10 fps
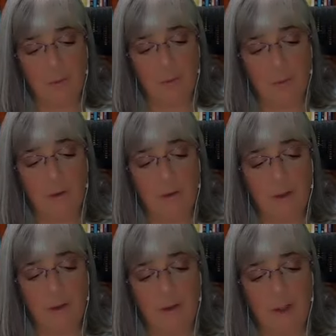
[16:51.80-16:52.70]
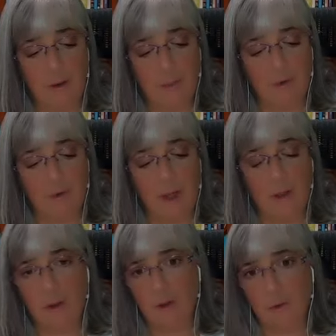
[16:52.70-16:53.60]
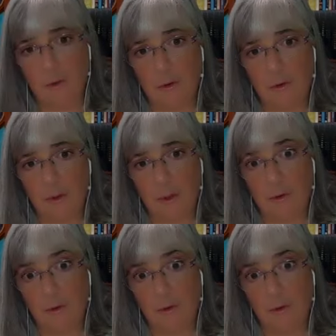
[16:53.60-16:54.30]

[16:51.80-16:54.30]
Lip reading: Water violet type is knowledgeable, right?